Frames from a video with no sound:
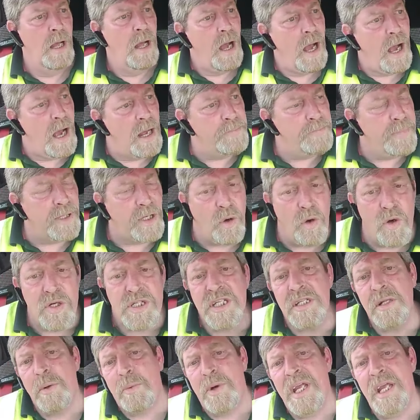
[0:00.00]
And
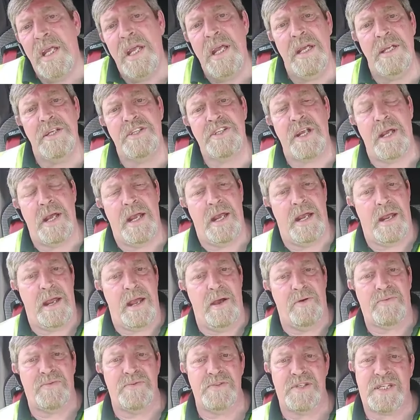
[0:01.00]
because of the way H, uh,
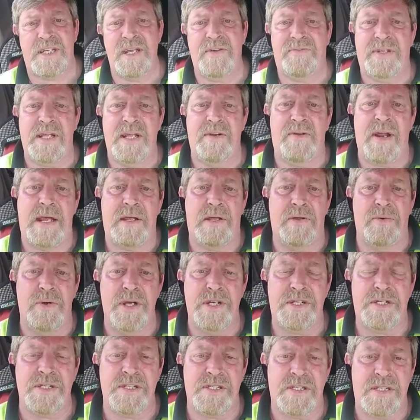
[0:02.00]
health and safety
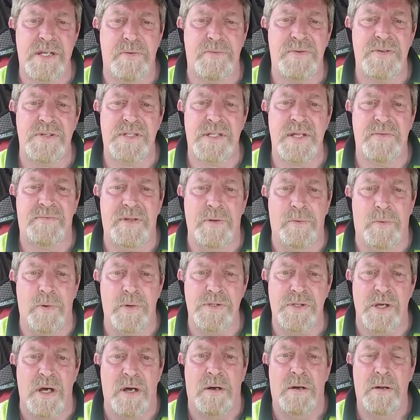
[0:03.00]
regulations, health and safety
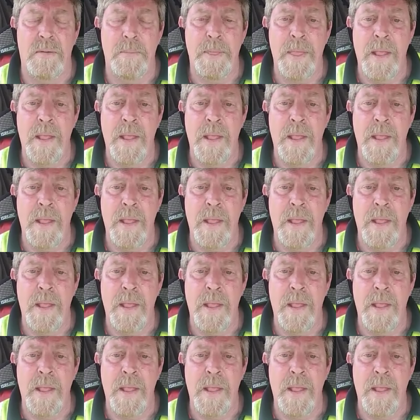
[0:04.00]
laws are,